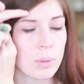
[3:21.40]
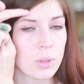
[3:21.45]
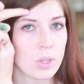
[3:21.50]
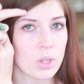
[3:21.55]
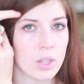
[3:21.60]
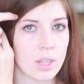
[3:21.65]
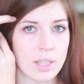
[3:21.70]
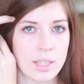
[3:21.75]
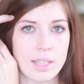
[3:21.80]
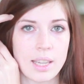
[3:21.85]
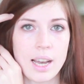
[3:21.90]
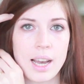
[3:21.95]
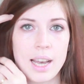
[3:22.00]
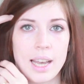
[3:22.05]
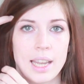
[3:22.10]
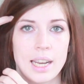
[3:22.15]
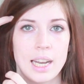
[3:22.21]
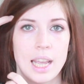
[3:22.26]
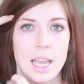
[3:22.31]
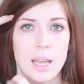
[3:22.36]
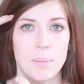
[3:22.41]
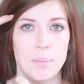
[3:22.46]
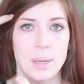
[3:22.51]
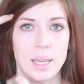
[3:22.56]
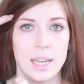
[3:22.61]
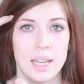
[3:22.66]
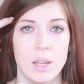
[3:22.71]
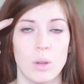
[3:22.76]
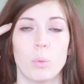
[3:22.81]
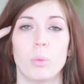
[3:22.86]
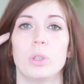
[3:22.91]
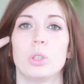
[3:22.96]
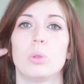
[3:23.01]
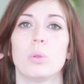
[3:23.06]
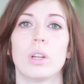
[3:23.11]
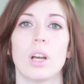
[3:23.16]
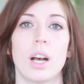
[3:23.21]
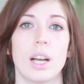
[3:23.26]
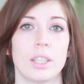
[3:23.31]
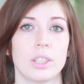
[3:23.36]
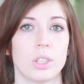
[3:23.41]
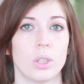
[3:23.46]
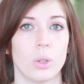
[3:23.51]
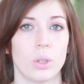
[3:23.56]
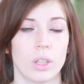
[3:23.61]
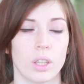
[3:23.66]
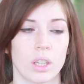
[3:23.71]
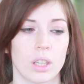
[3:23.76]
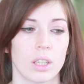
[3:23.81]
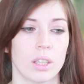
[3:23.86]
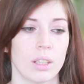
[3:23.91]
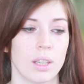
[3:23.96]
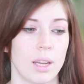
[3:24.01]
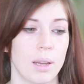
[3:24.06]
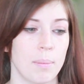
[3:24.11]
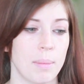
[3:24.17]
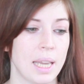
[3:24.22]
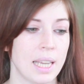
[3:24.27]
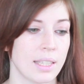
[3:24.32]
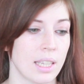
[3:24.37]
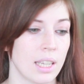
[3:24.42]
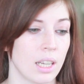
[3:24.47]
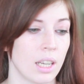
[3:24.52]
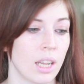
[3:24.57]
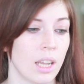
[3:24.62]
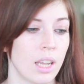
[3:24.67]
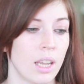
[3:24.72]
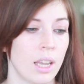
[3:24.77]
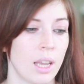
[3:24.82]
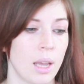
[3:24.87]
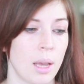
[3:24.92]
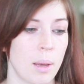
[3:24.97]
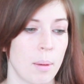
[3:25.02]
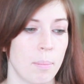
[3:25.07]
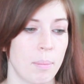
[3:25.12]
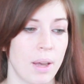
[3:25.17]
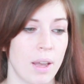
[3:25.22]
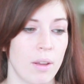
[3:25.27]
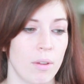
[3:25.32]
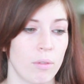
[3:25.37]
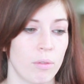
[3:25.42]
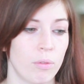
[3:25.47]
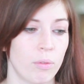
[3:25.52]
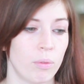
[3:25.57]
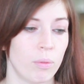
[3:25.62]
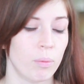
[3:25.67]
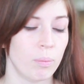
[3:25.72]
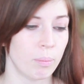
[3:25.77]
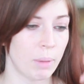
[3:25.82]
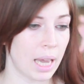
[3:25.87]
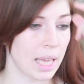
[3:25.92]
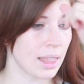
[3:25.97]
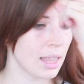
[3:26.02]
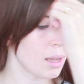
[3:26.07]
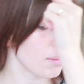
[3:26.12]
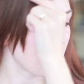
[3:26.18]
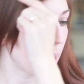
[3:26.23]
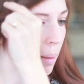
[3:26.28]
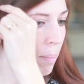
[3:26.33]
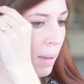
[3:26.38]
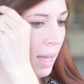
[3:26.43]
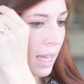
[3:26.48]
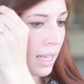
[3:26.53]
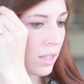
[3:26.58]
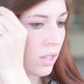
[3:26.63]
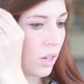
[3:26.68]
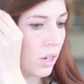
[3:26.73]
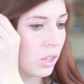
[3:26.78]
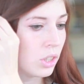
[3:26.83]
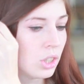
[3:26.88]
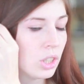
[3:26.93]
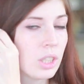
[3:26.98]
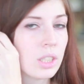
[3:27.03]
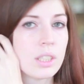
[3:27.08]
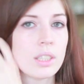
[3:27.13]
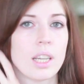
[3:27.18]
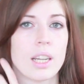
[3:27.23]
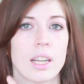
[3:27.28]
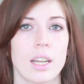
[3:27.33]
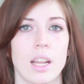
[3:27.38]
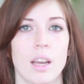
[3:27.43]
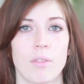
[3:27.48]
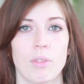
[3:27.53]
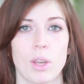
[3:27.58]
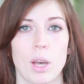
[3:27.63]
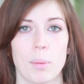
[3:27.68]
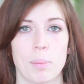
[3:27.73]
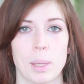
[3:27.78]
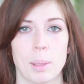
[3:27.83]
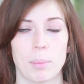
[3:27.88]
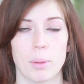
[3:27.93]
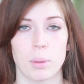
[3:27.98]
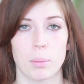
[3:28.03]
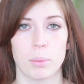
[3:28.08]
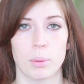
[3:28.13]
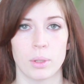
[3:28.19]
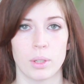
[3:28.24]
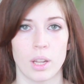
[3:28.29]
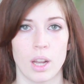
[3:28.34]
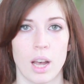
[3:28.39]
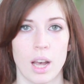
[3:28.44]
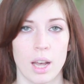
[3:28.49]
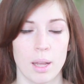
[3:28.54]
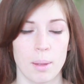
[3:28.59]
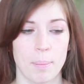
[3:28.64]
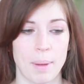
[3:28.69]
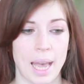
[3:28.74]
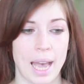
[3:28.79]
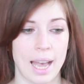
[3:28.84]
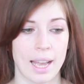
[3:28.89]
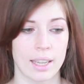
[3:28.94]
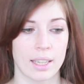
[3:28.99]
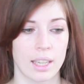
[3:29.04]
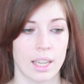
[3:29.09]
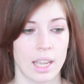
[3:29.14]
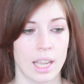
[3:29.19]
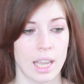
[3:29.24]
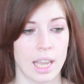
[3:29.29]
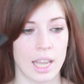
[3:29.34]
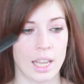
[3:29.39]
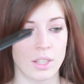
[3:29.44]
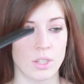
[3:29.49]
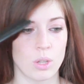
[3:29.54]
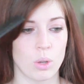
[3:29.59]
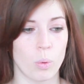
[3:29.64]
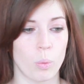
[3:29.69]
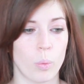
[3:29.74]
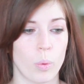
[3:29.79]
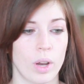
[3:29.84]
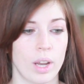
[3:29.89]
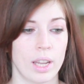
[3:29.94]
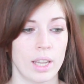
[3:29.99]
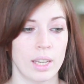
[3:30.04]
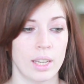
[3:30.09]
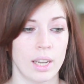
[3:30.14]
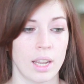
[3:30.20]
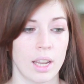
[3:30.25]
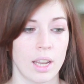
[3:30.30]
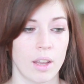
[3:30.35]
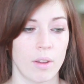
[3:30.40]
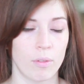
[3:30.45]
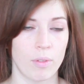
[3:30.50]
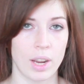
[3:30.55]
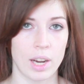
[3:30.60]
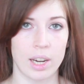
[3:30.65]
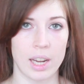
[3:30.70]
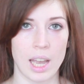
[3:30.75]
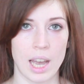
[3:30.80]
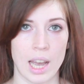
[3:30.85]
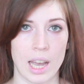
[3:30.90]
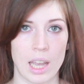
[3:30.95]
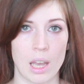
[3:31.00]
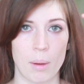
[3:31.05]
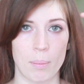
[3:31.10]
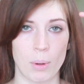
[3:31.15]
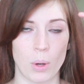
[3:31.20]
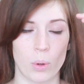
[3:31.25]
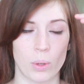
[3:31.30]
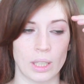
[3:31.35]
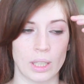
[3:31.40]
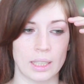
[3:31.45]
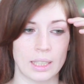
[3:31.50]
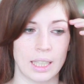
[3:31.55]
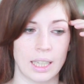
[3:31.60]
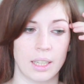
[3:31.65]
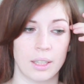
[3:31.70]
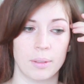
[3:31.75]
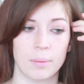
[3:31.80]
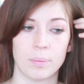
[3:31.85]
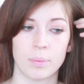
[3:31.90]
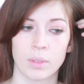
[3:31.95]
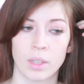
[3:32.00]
it to the side and pin it, which would also look amazing. But I think my bangs are just long enough that I'll be able to pull it all back into one very high up ponytail.